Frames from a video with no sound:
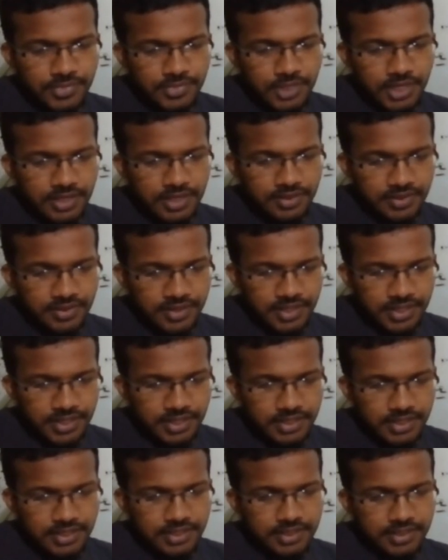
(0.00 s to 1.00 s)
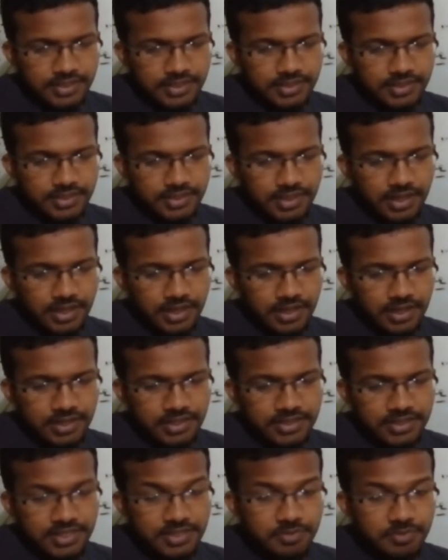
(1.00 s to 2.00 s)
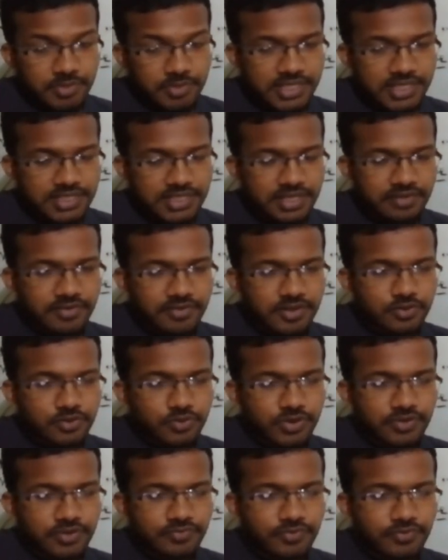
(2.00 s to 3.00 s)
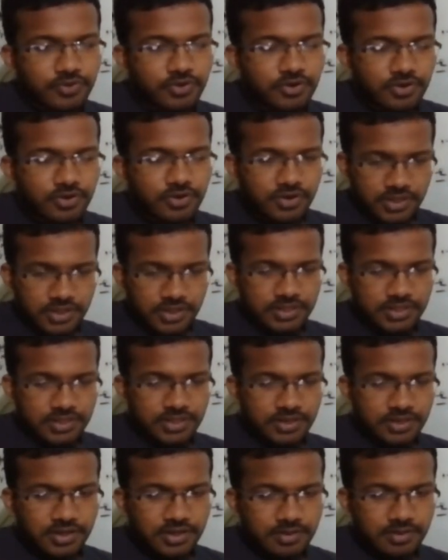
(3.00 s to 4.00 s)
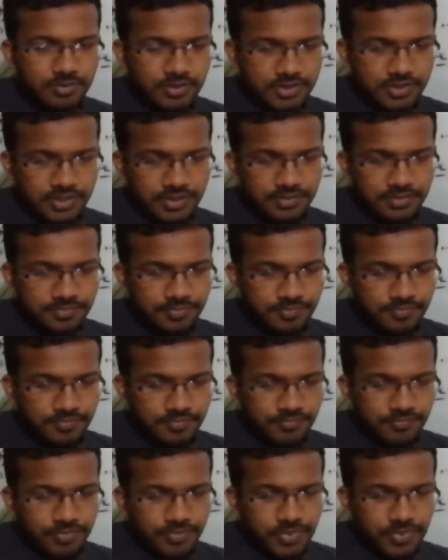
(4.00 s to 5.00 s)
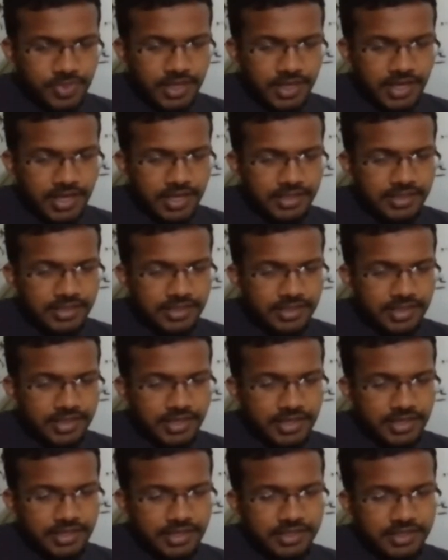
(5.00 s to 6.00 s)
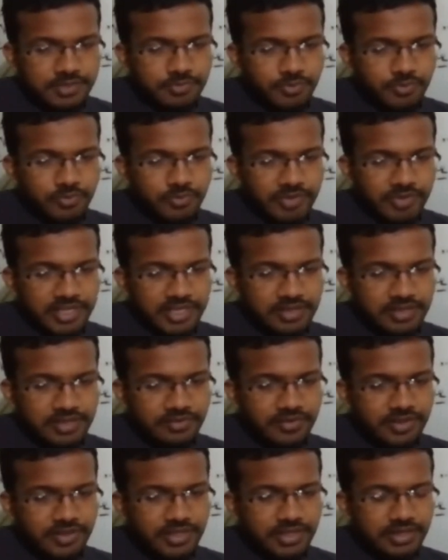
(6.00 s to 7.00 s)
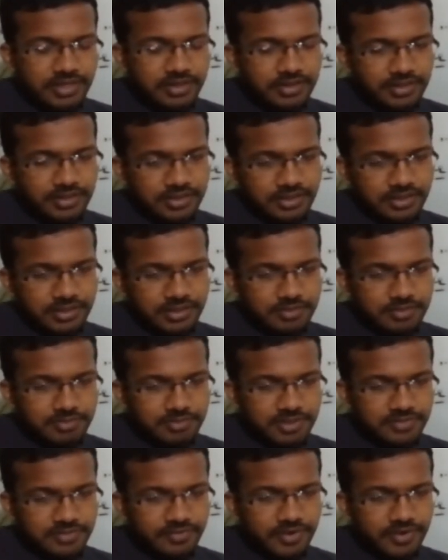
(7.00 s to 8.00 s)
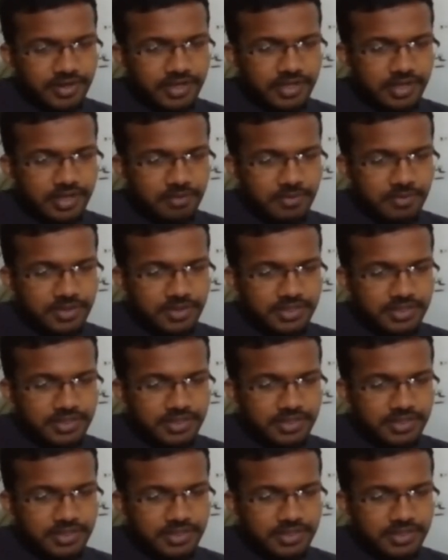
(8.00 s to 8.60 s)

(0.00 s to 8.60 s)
I think this is mixing with unit for circular motion, and then later it's mixing with the specific heat capacity.